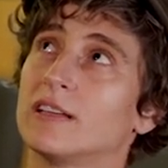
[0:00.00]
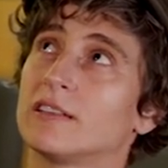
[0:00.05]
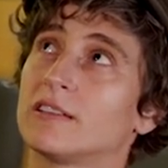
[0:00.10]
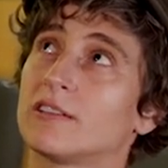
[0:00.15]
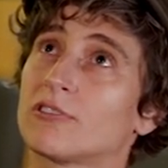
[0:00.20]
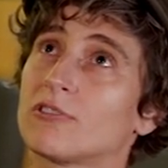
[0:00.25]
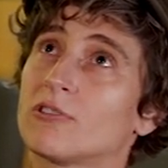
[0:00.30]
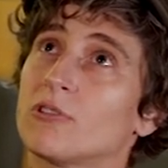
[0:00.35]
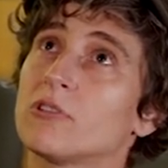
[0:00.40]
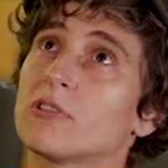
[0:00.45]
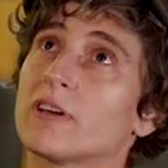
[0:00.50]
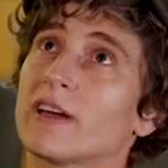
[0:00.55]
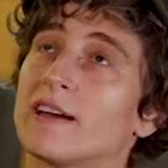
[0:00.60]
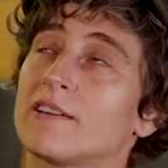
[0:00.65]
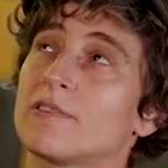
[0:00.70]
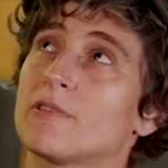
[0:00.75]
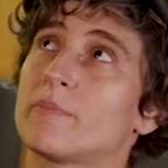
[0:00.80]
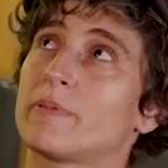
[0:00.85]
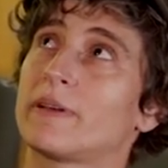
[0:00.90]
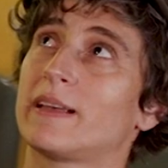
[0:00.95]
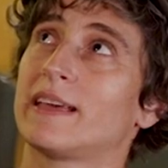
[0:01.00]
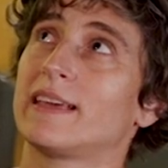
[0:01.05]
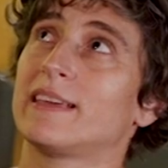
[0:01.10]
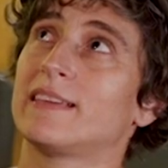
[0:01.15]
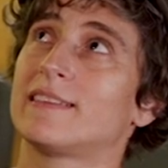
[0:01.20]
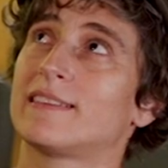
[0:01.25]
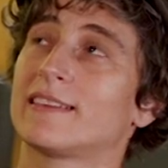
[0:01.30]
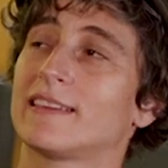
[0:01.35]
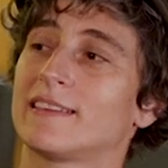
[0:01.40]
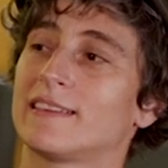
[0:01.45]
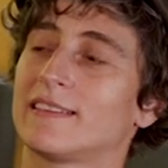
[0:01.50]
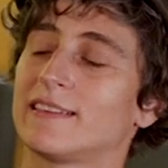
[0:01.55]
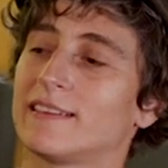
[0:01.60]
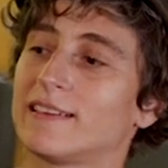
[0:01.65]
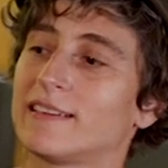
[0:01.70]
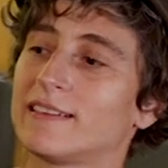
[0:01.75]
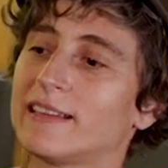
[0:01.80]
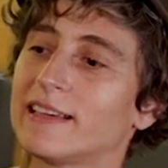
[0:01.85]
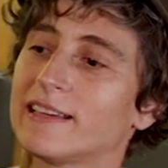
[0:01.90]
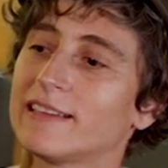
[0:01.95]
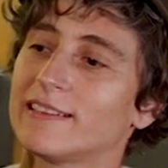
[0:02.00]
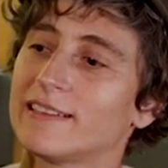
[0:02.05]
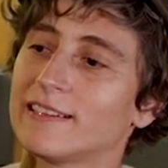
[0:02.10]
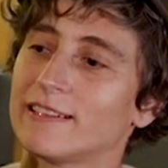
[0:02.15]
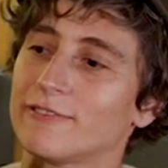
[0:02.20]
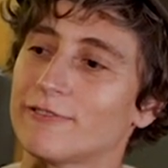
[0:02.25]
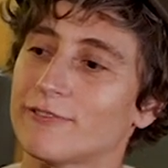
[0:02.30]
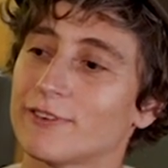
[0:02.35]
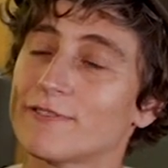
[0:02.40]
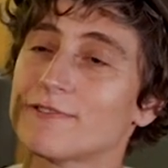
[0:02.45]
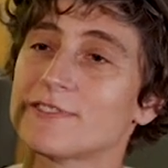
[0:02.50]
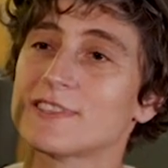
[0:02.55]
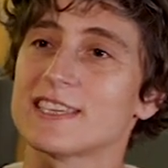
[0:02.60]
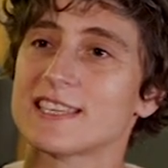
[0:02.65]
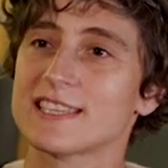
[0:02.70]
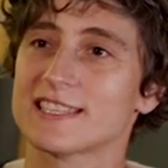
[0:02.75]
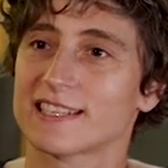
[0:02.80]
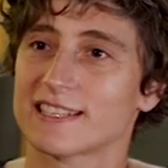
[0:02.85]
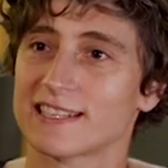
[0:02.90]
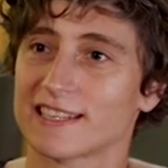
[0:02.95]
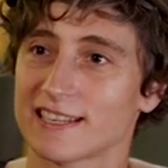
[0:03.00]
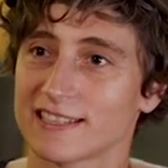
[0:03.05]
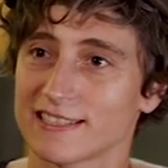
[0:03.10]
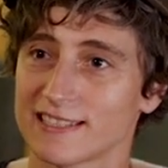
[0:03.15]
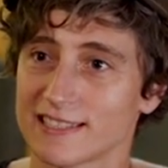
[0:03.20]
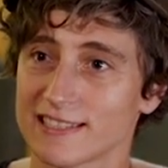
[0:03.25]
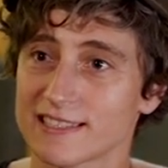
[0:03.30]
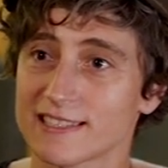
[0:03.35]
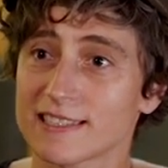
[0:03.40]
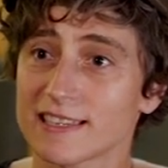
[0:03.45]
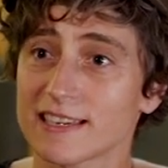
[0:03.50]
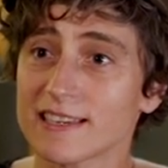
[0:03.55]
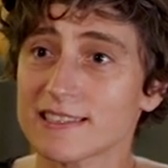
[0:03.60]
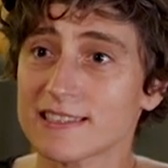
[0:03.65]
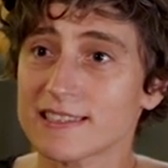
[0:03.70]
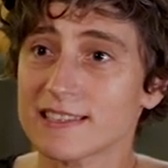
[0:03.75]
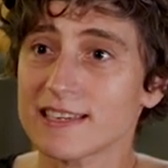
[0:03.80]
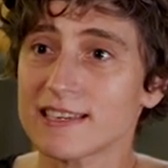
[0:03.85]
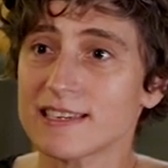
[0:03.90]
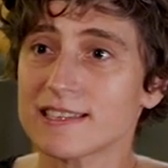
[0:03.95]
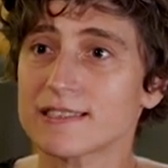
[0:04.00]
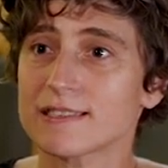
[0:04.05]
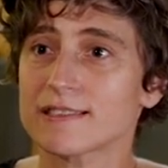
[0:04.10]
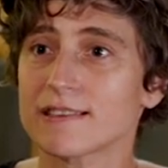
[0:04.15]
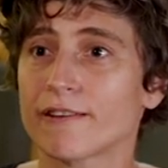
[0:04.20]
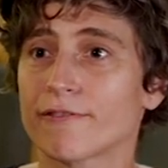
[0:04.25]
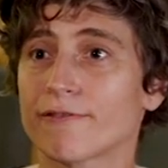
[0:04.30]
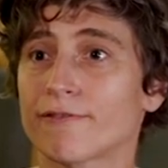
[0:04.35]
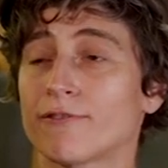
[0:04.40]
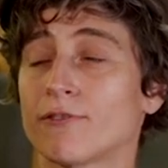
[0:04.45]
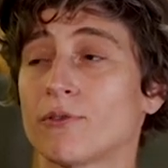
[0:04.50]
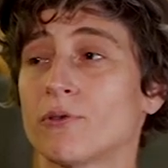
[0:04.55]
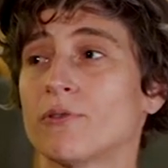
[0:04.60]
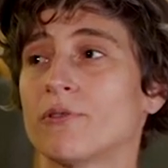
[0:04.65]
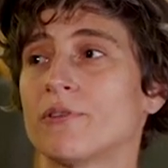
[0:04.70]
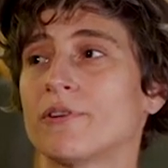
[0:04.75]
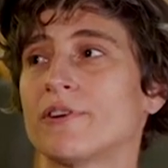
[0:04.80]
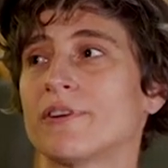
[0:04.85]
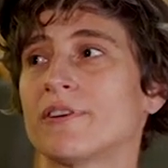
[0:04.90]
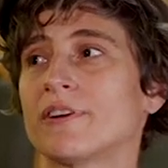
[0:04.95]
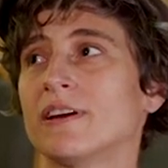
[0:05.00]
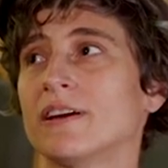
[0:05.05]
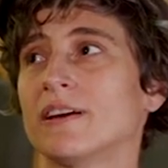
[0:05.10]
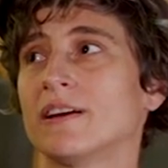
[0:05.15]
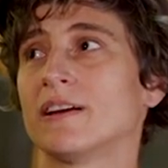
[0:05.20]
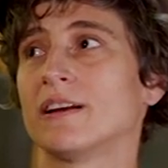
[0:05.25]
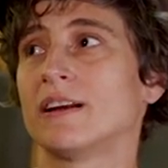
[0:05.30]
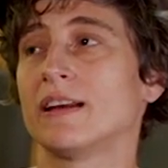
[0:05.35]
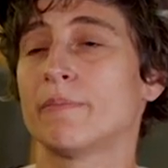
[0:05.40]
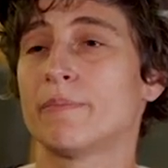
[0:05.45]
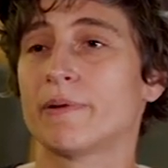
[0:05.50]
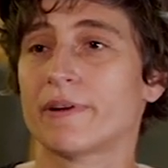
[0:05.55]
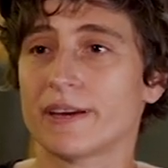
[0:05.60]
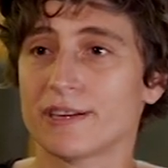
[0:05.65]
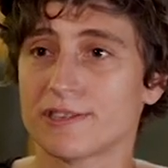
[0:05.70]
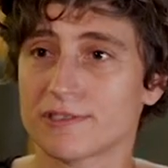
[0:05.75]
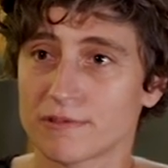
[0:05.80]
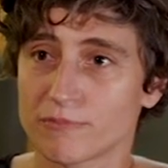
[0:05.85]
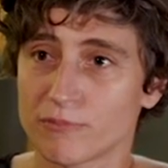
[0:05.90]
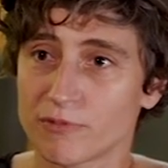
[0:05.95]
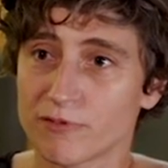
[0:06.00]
the role Cairo played in the 1950s and 1960s for liberation